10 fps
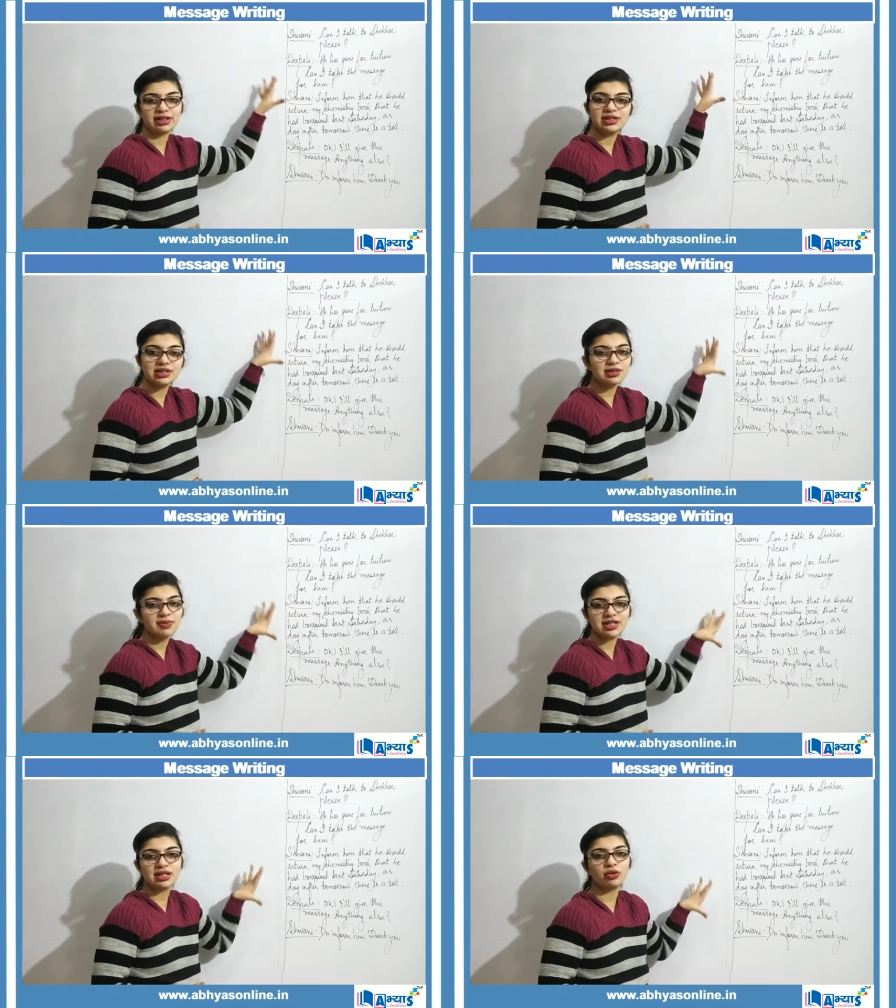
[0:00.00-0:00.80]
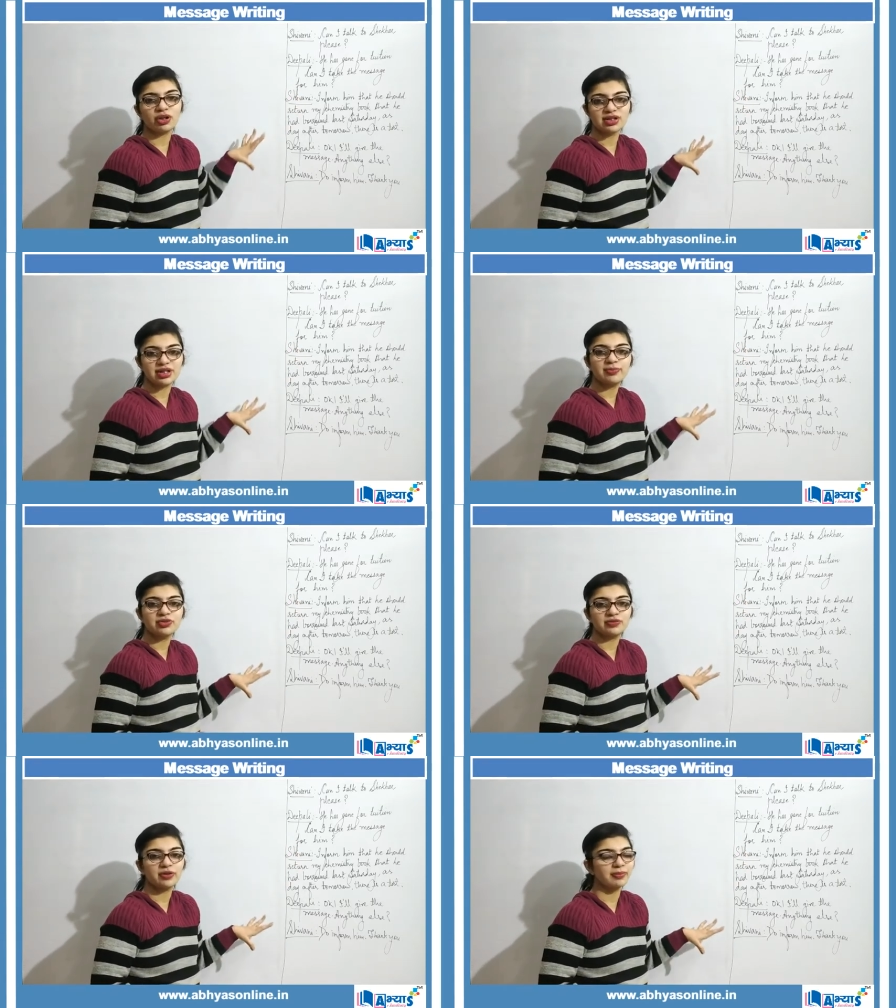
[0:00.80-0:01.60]
This is the basic concept
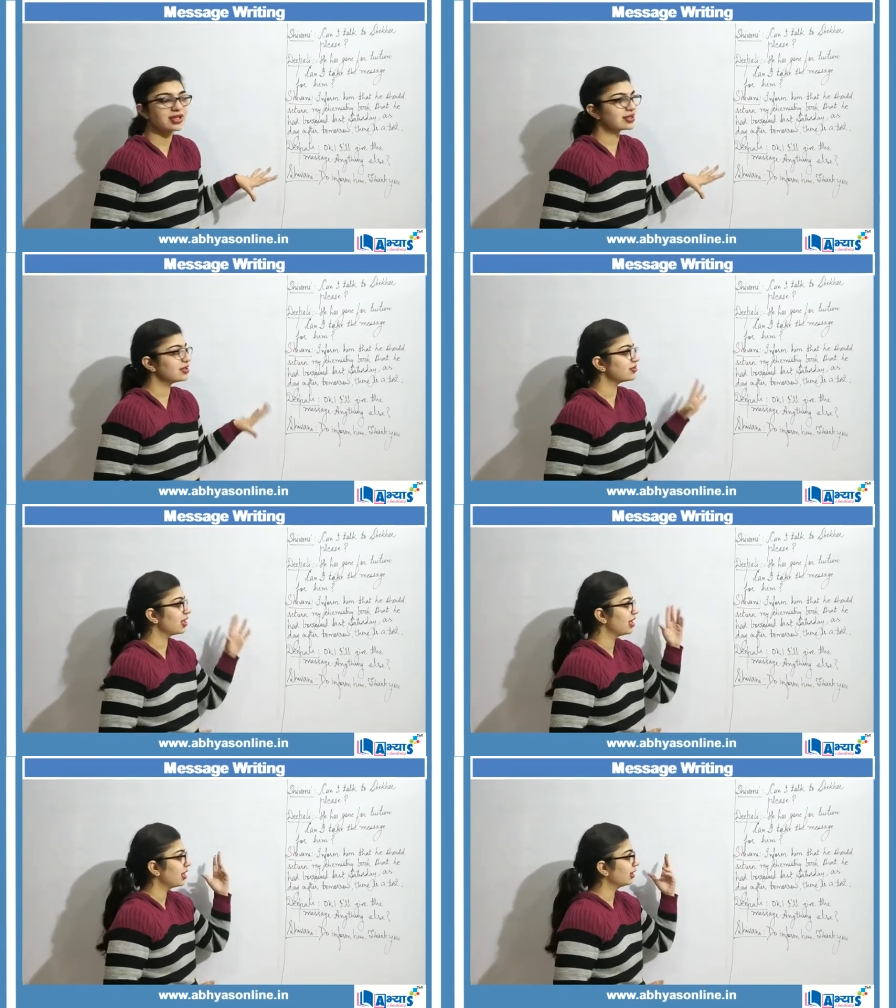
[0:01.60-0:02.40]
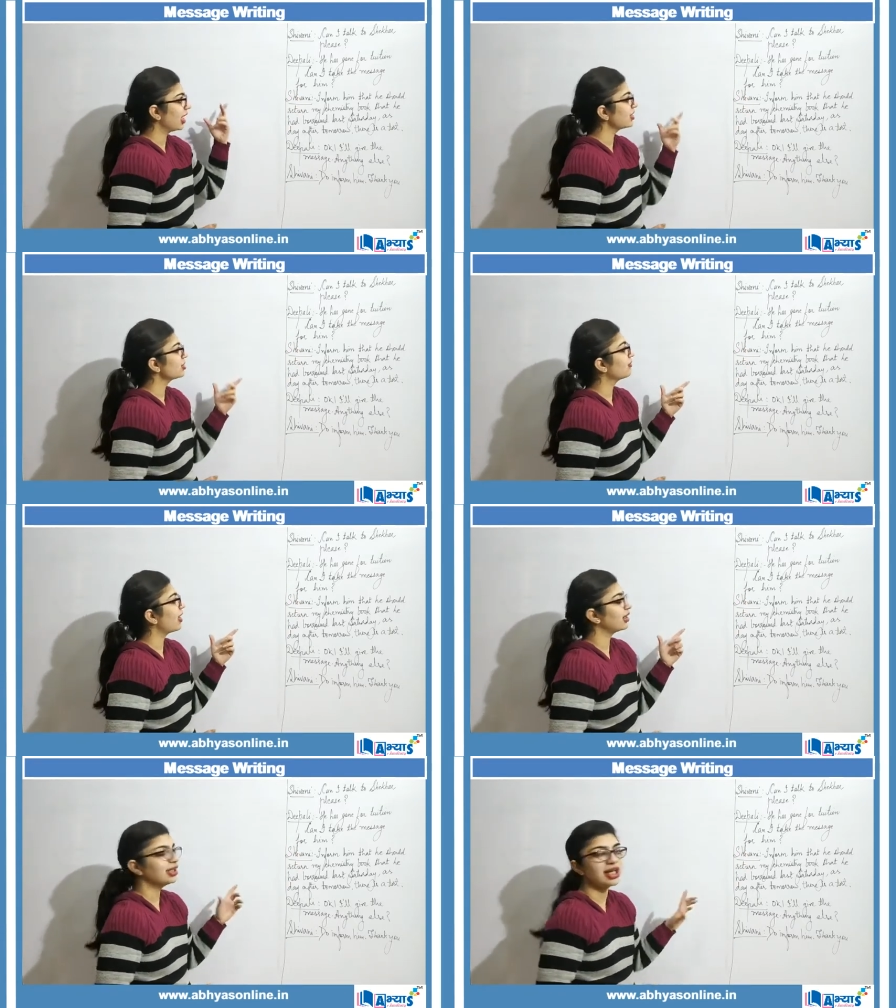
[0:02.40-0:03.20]
of the message, that
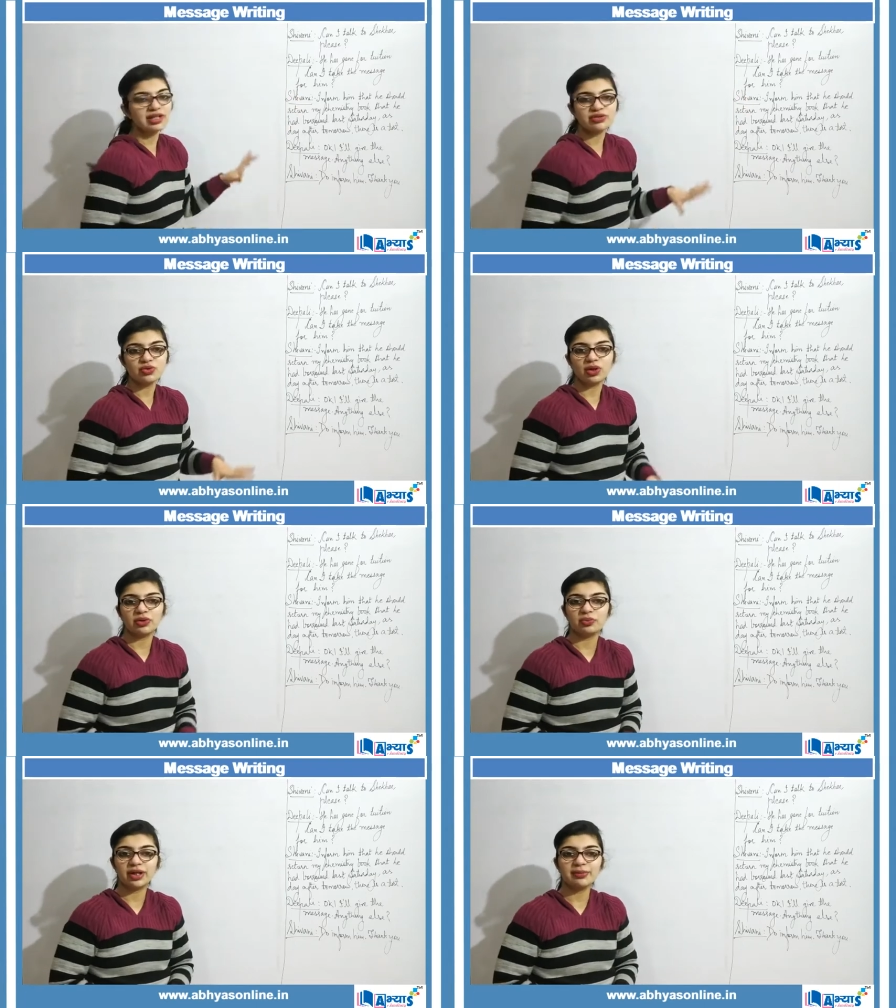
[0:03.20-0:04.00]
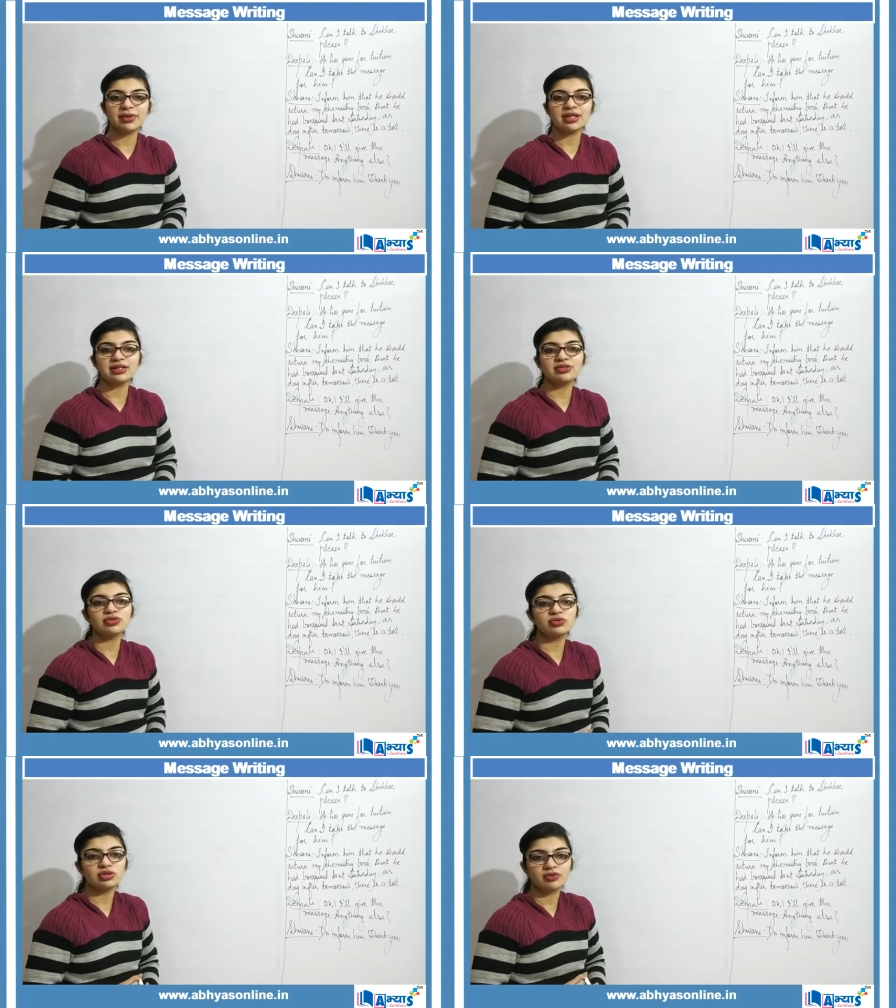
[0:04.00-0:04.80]
Shivani has to convey message
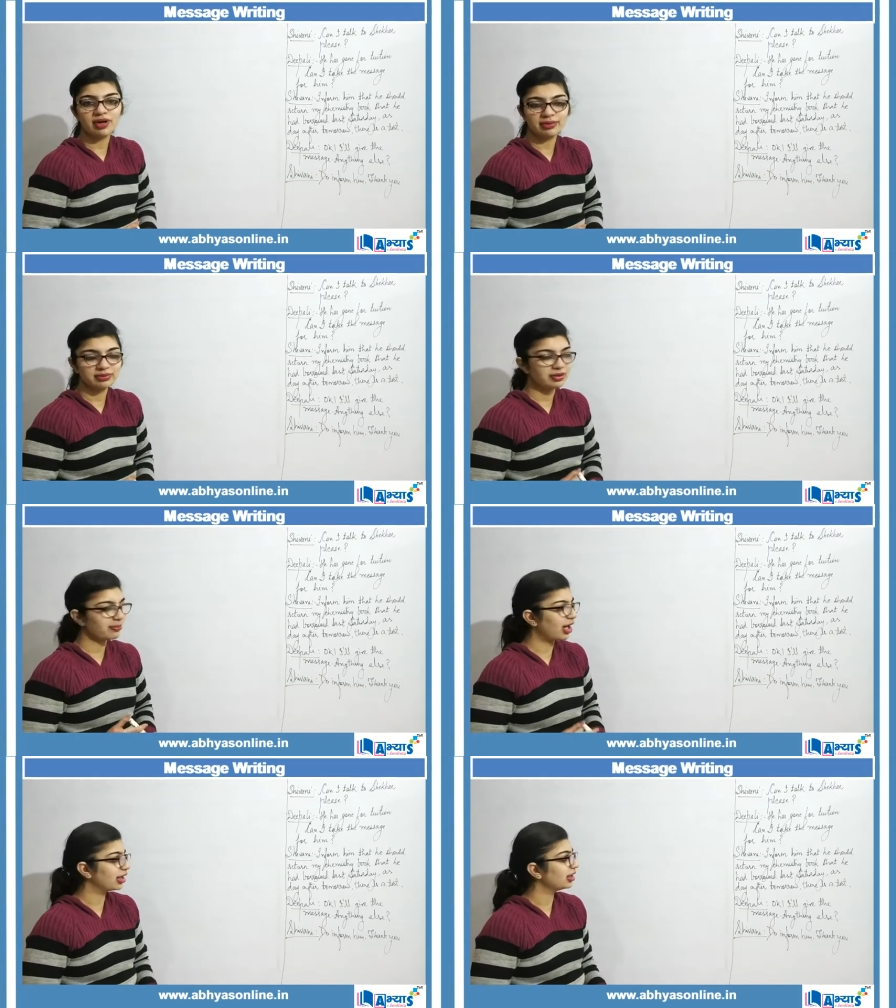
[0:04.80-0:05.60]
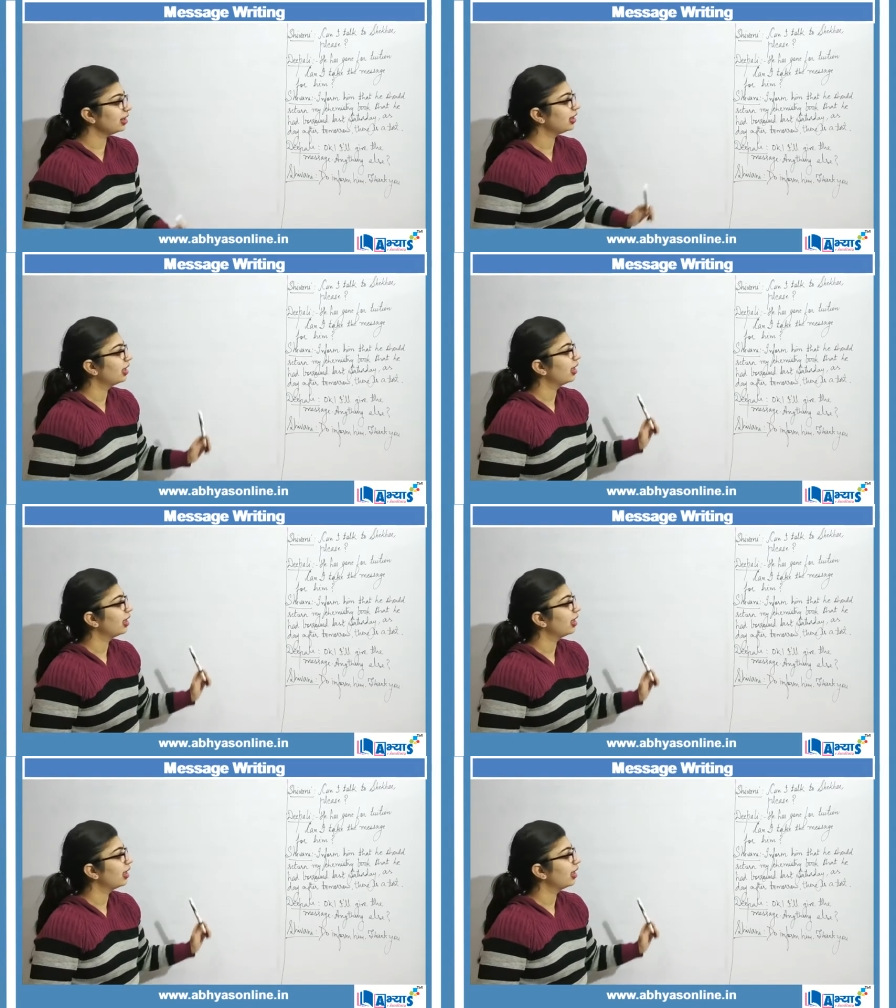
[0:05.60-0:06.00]
to Diwali.